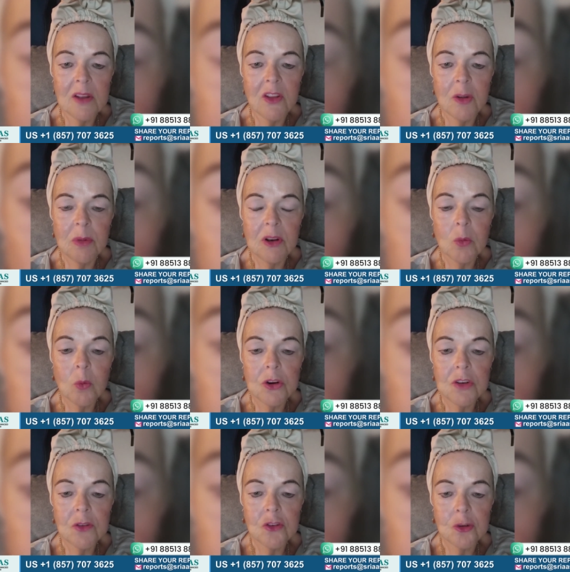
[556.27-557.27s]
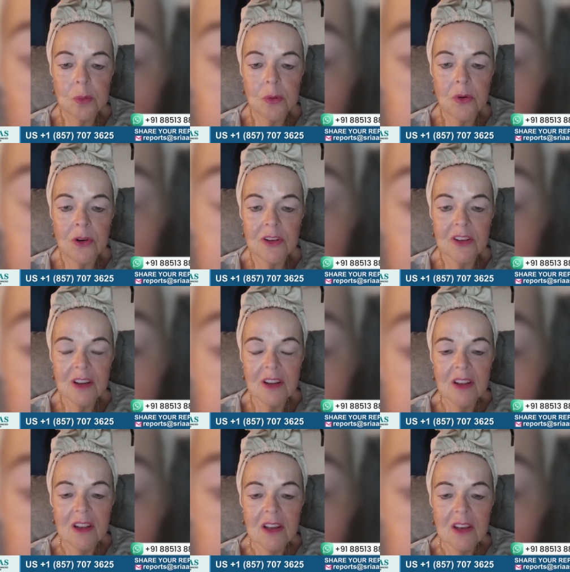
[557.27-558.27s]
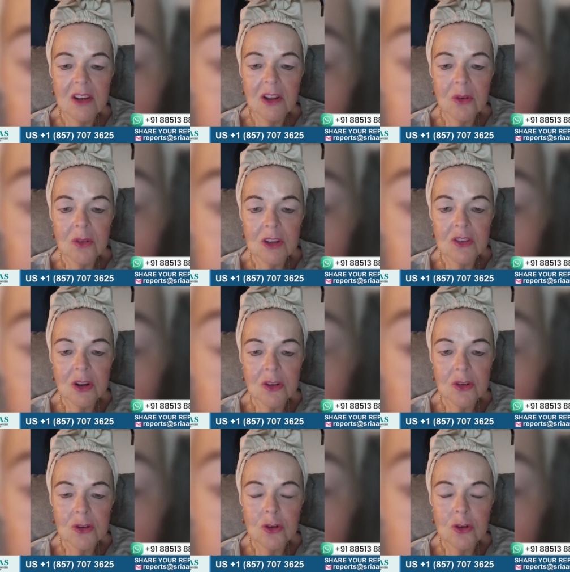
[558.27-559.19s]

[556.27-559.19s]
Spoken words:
and they've been a wonderful support. Not only Dr.